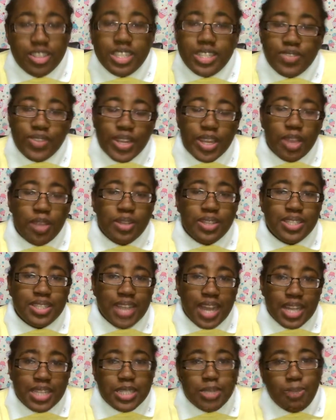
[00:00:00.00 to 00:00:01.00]
this video is
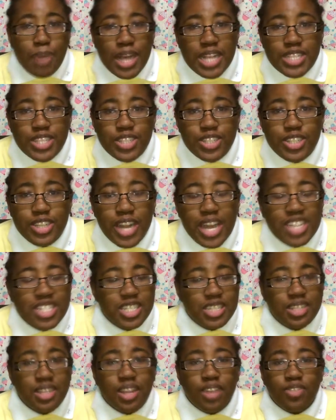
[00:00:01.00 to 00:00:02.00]
not sponsored. I
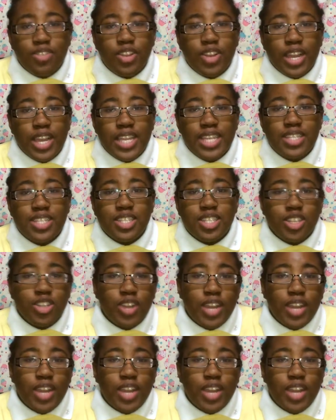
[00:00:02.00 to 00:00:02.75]
just love Graze.